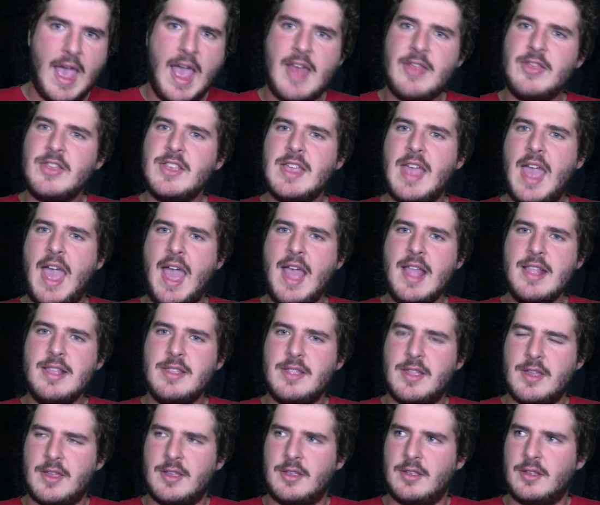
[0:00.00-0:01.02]
And the
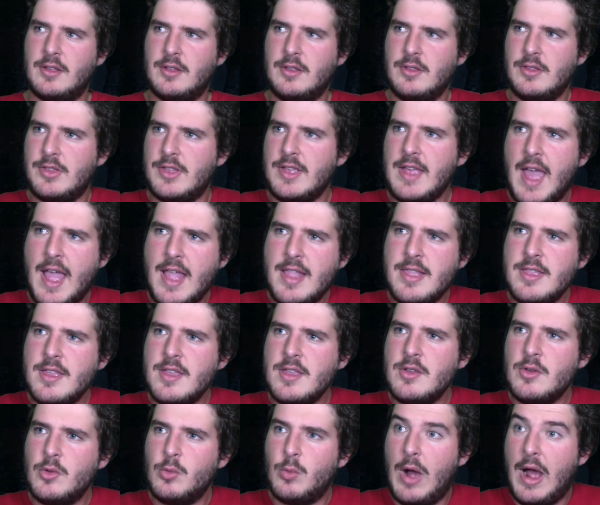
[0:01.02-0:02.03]

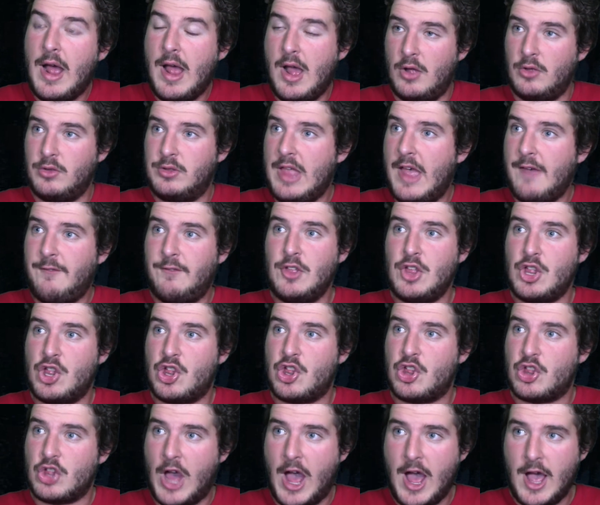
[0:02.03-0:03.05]
ending, while definitely
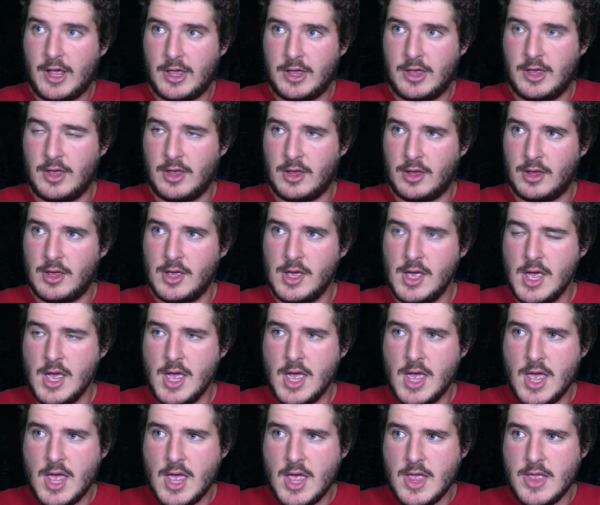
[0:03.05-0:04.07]
shocking,
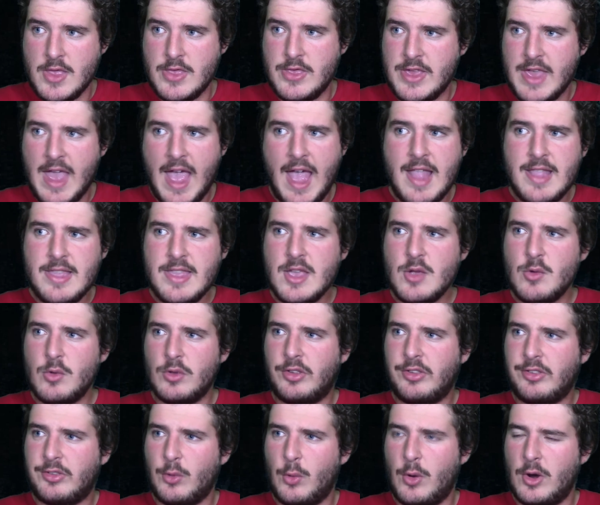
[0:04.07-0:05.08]
the ending
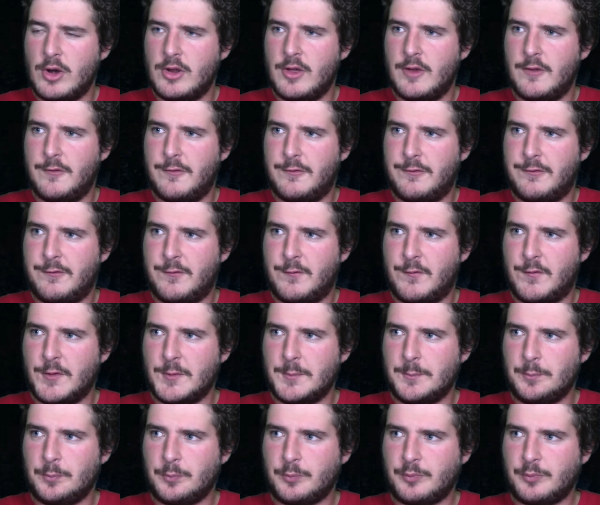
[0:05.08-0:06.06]
was sort of,